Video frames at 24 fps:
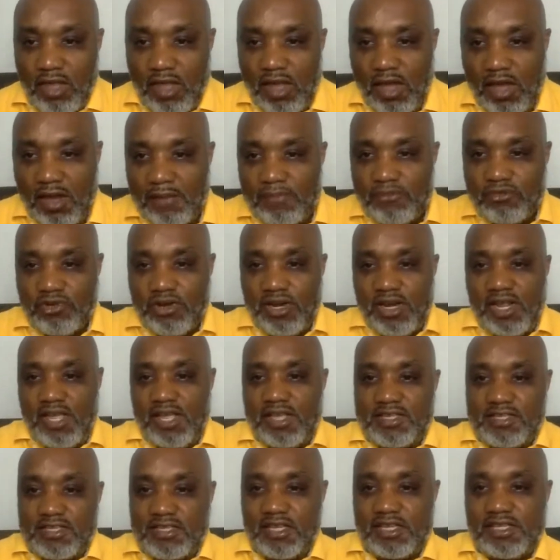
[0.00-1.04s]
Um,
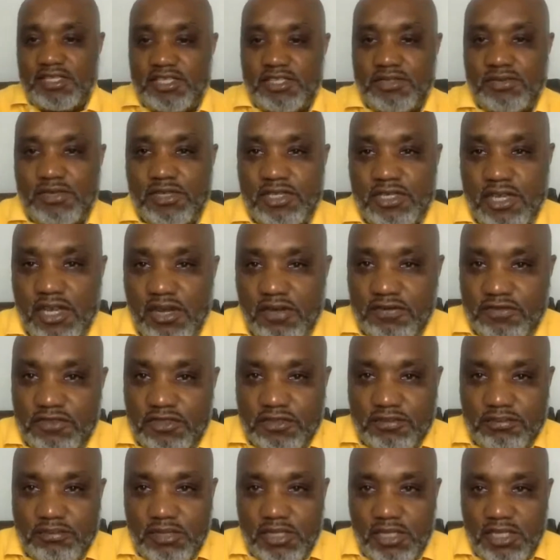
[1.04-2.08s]
Renee says she would love
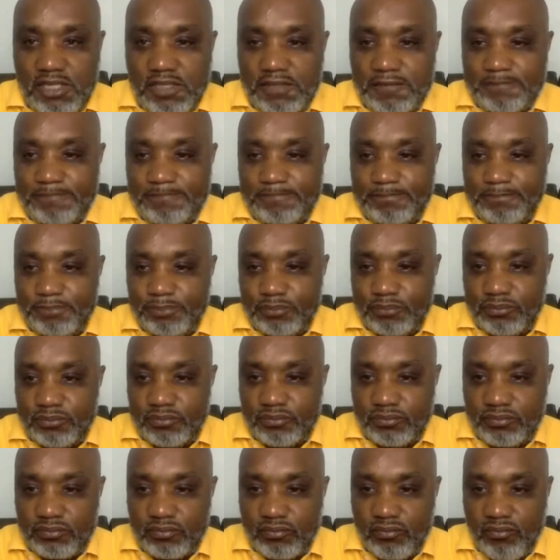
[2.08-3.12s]
to be
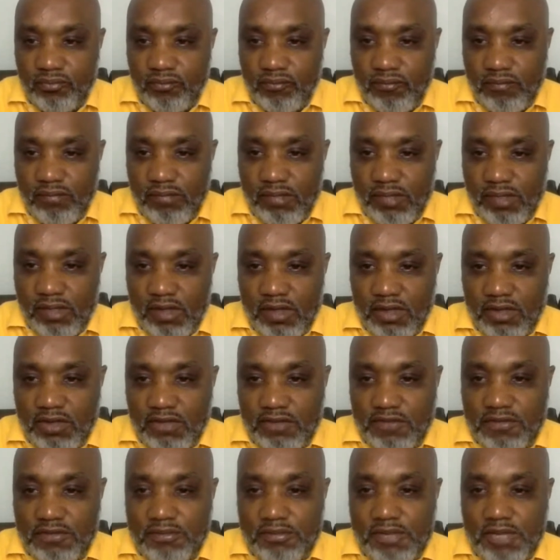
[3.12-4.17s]

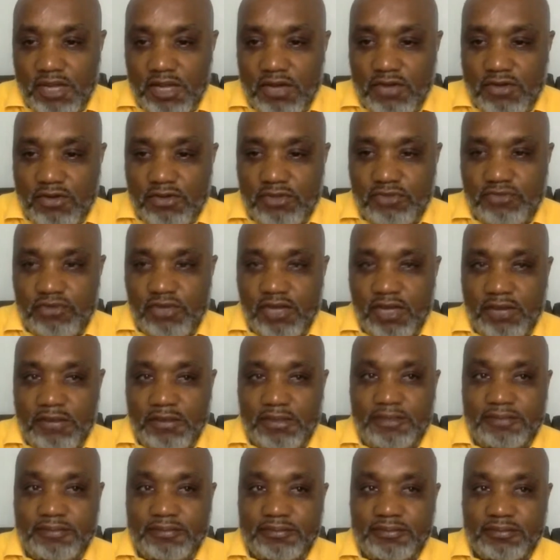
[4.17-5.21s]
love to be a goat
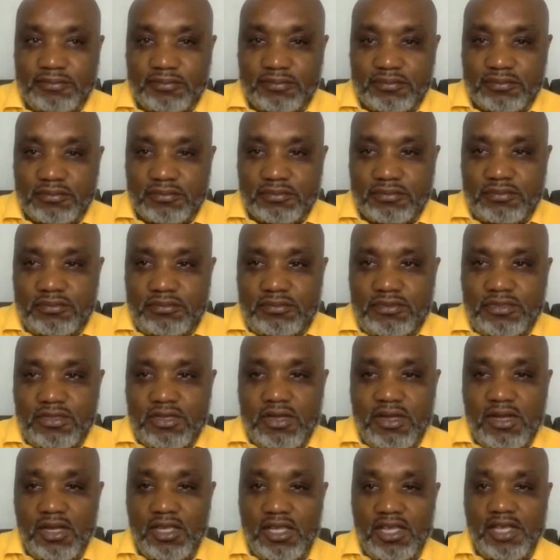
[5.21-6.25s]
farmer.
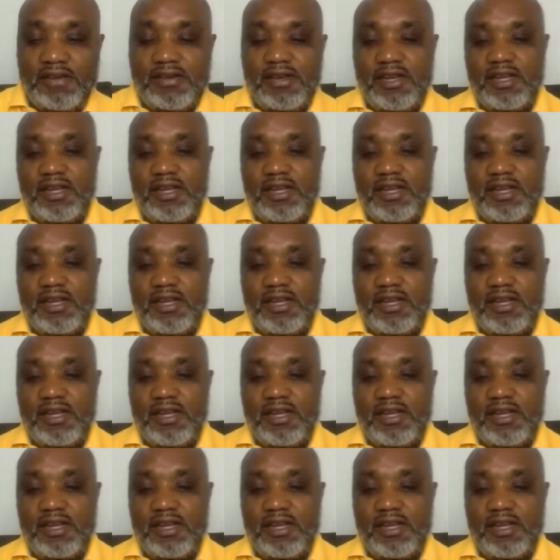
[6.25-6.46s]
Okay,